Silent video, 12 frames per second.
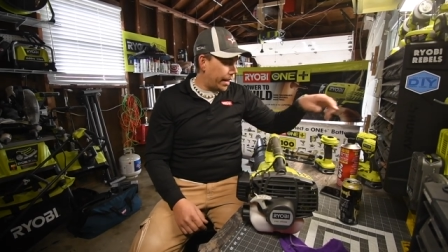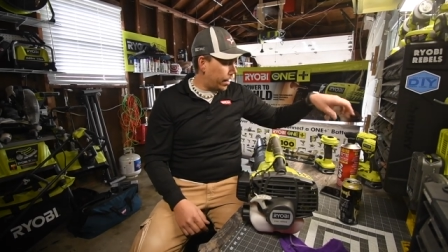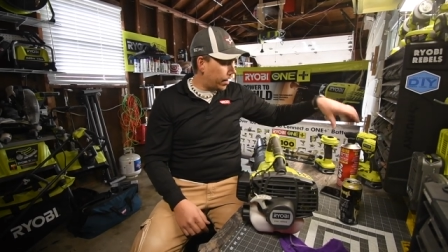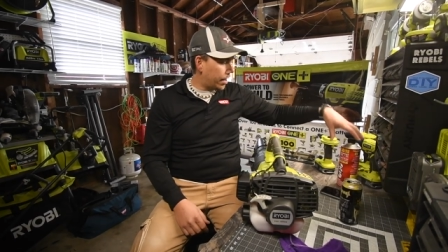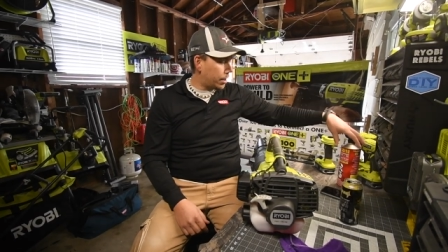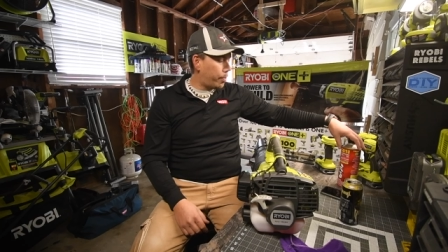
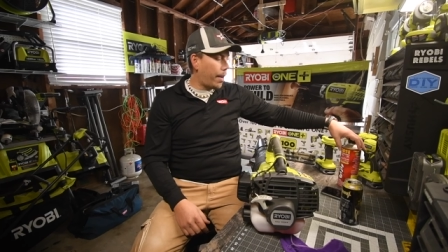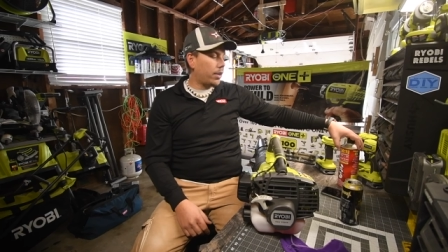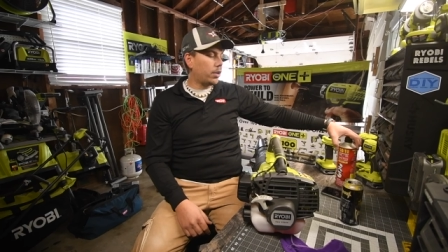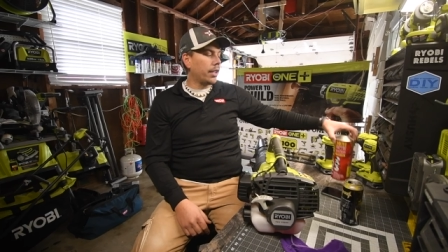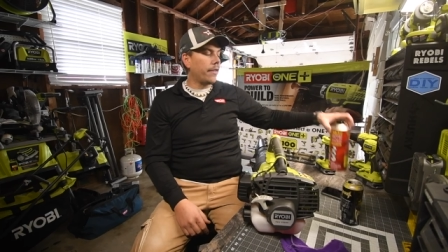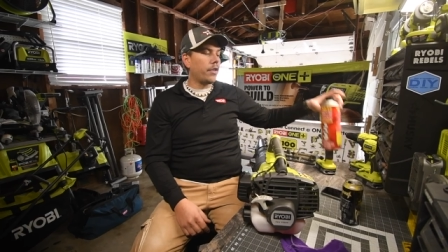
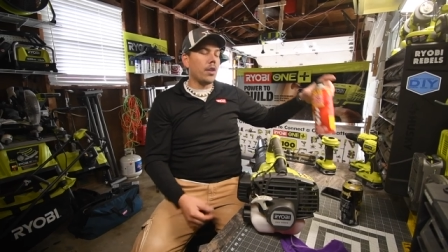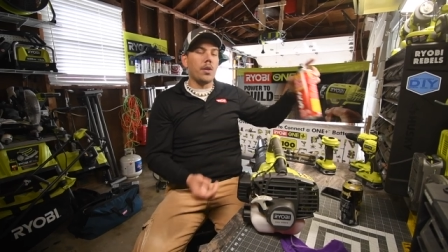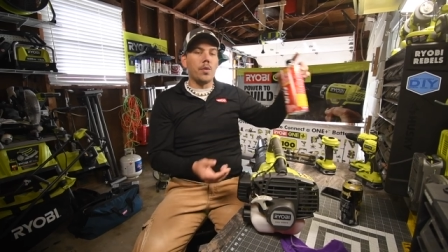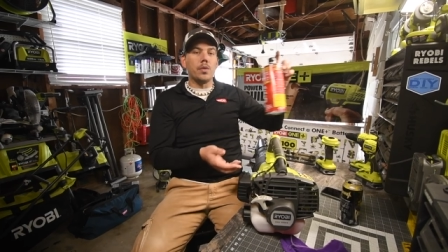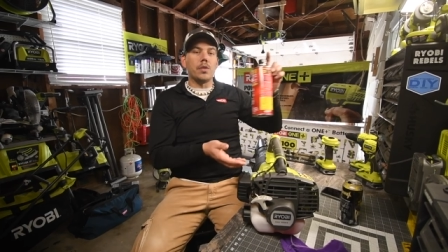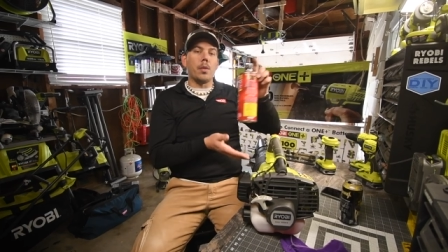especially if you
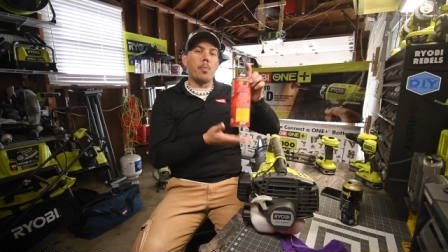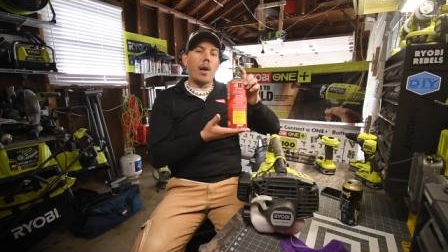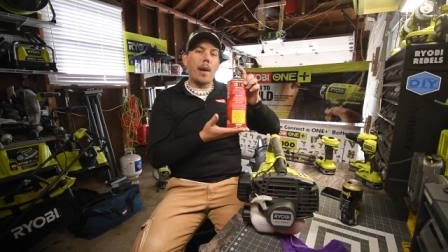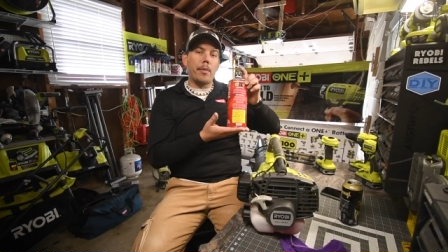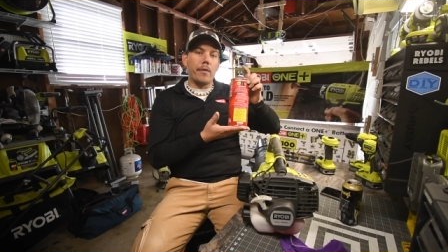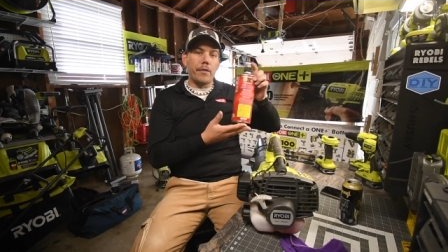use the
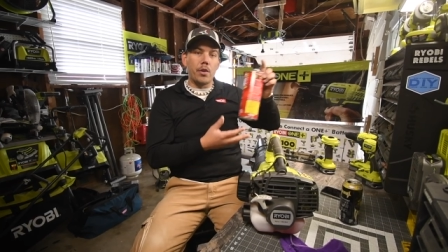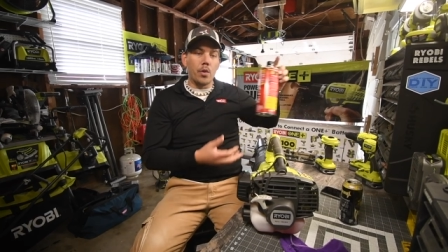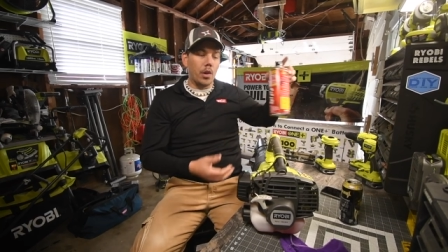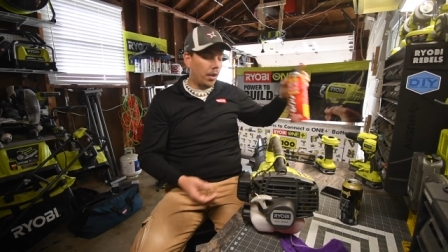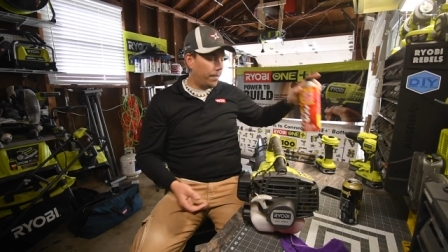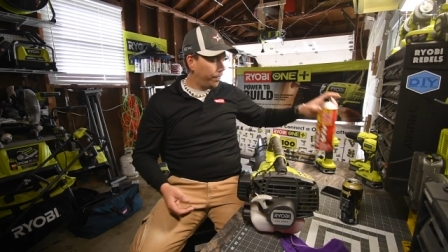proper fuel.